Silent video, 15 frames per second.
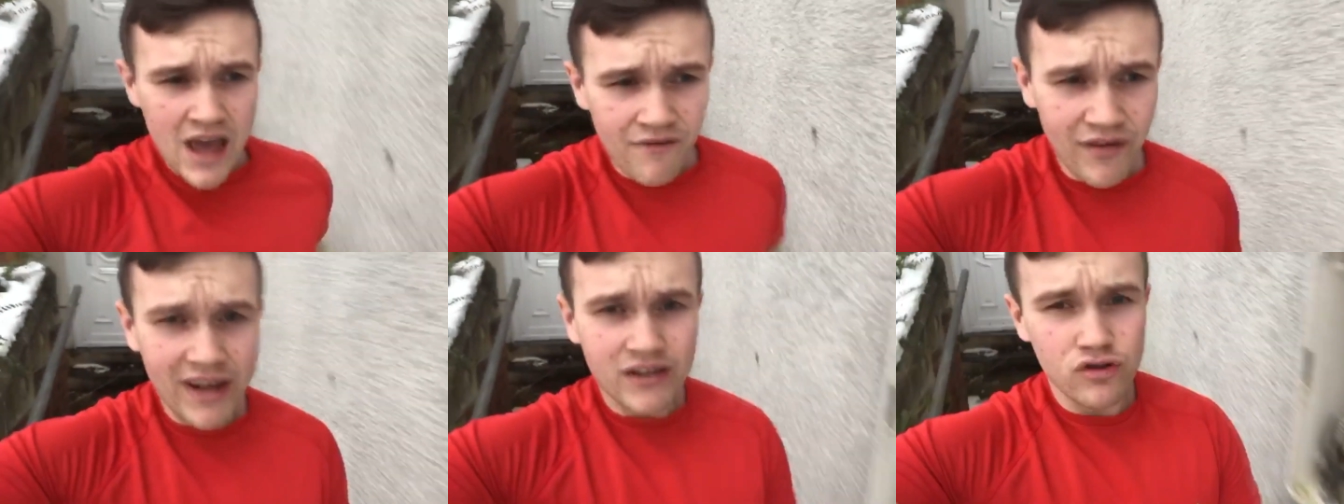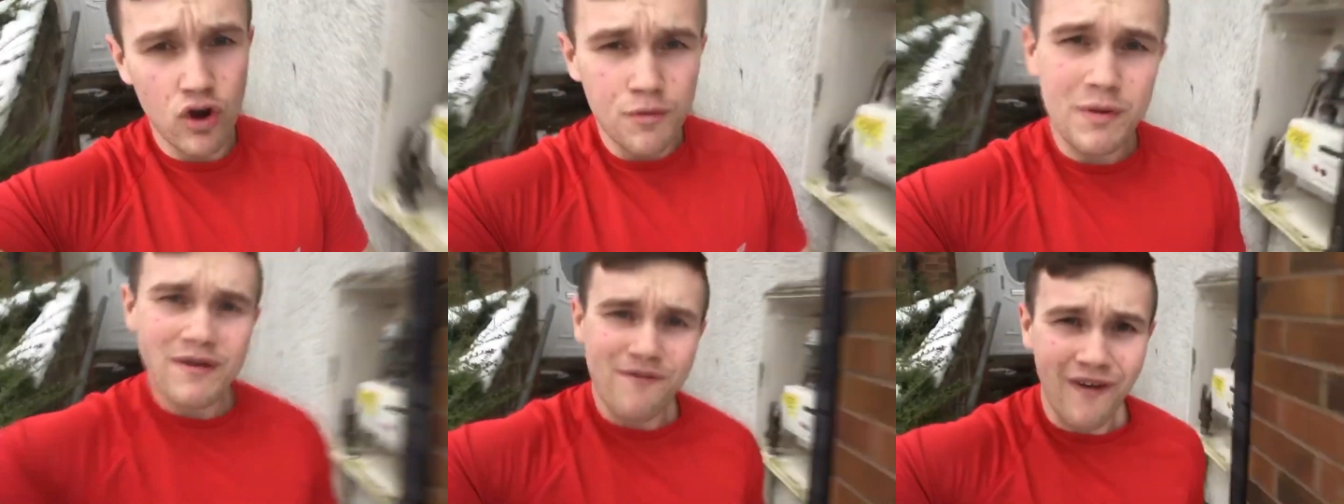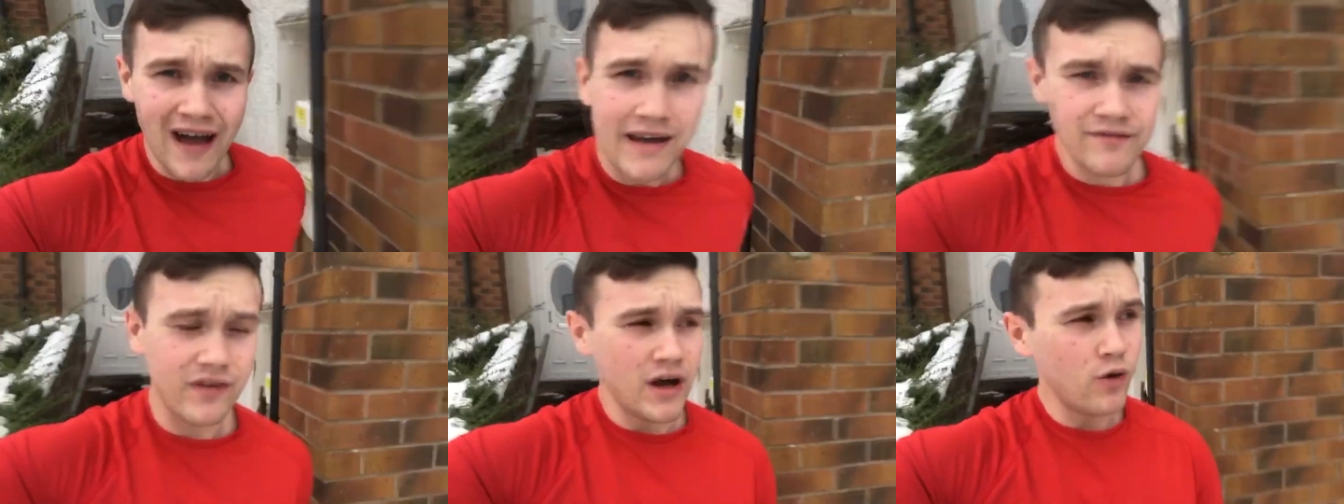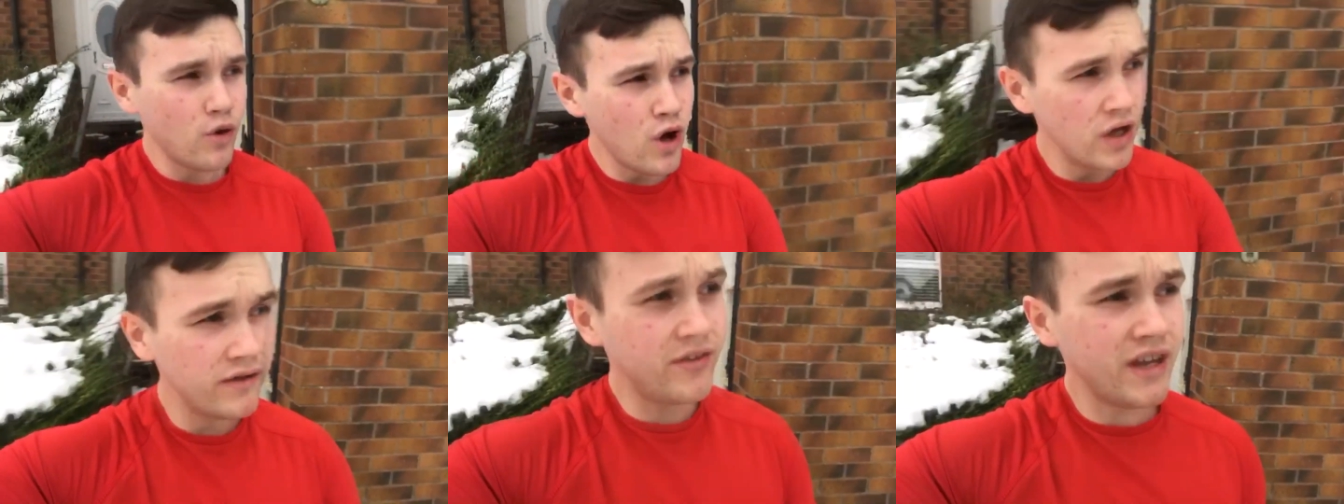think it's going to be five nil
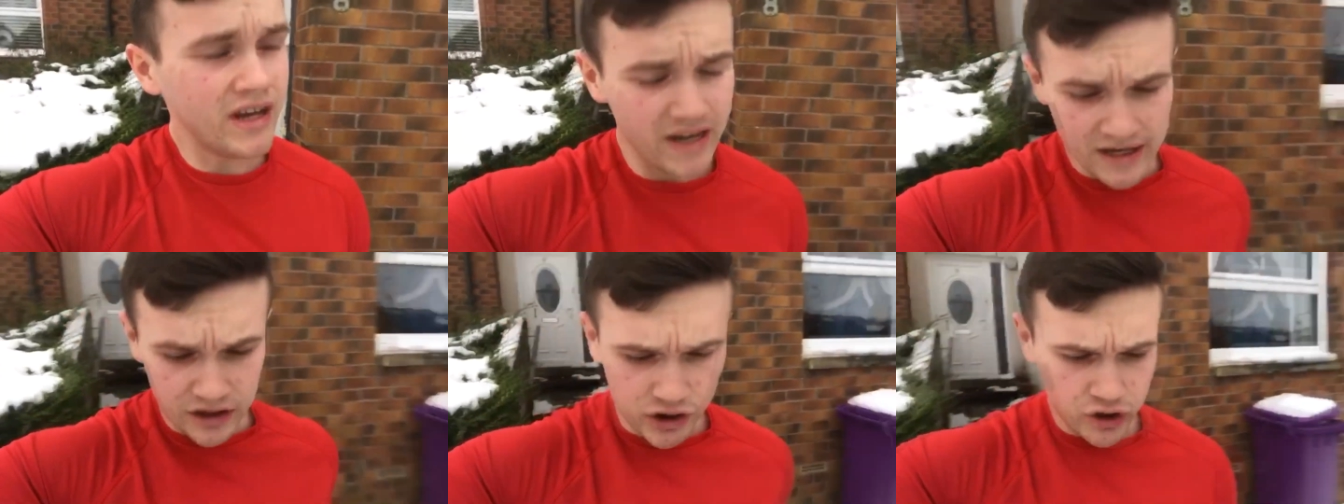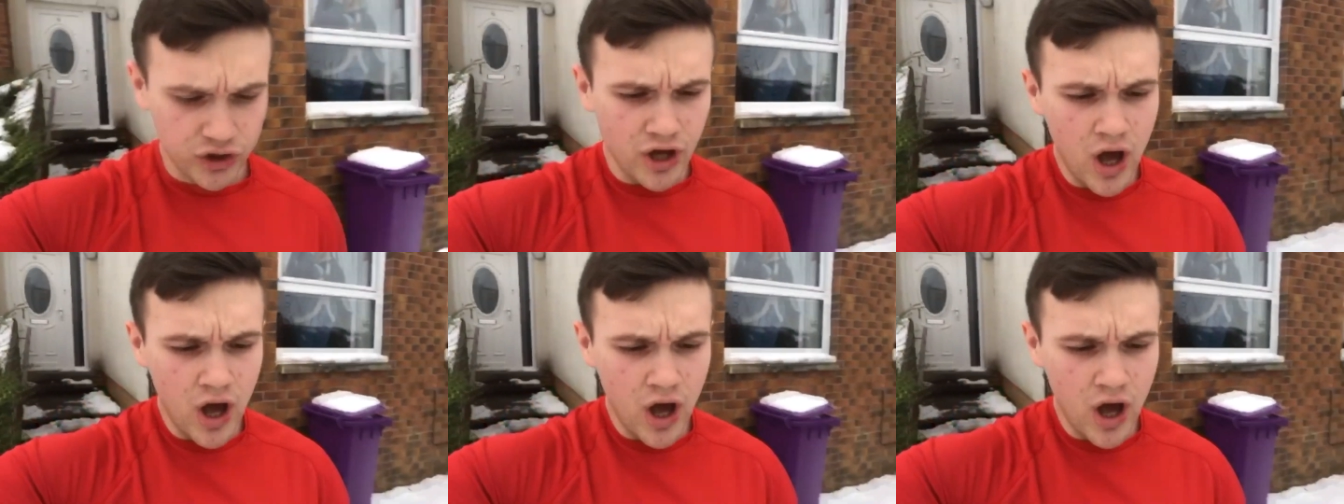to Rangers.